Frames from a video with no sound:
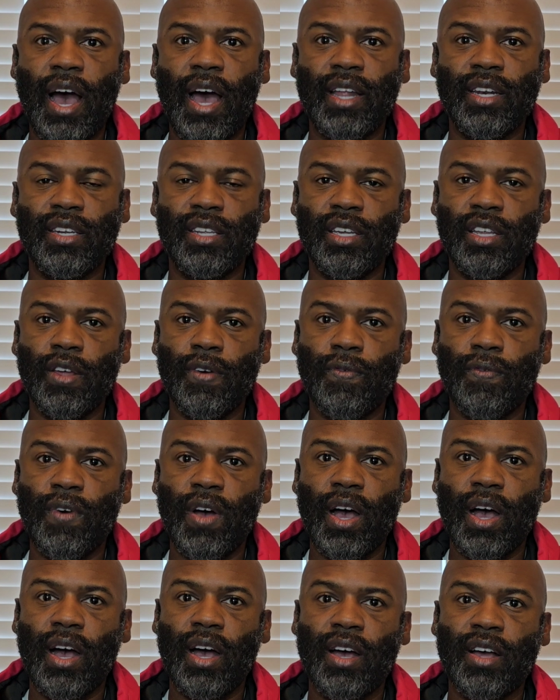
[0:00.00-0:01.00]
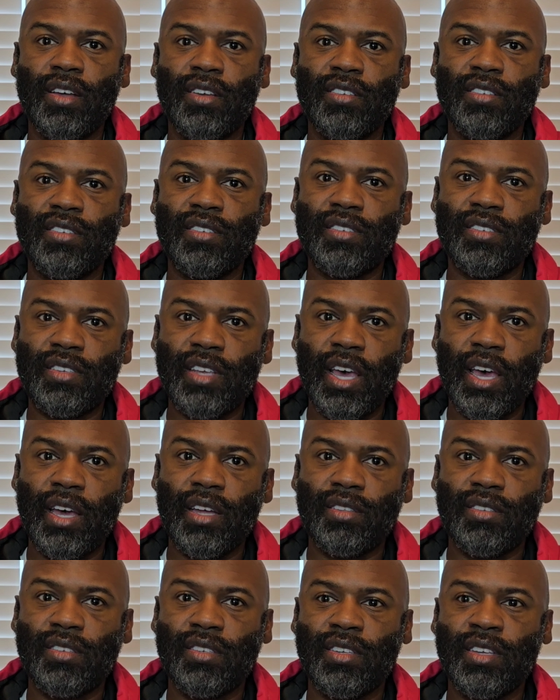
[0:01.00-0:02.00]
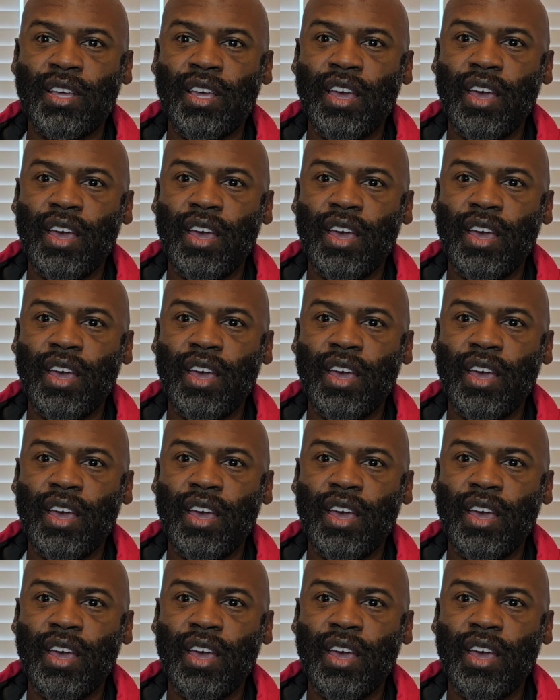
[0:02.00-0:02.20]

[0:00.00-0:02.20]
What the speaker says: identify, set,